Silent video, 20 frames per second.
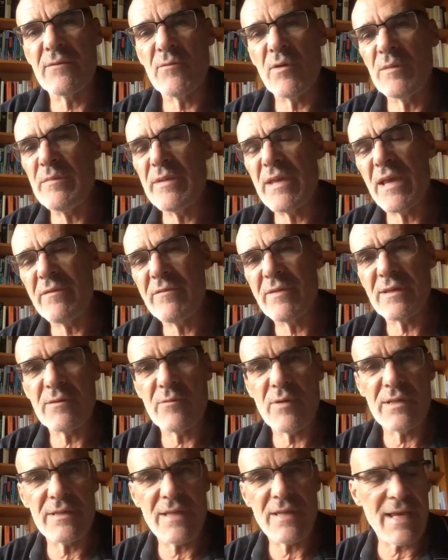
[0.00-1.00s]
when behaving,
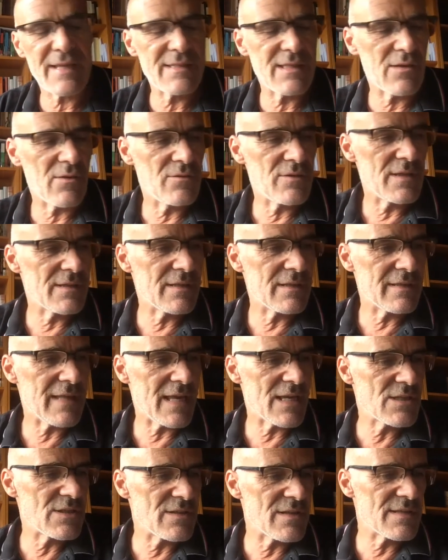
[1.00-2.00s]
when acting on the
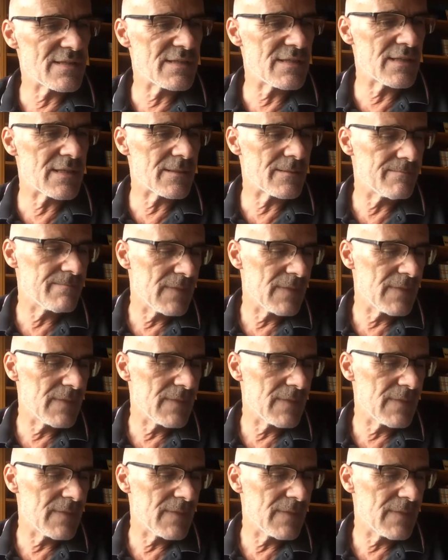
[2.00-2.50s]
international scene.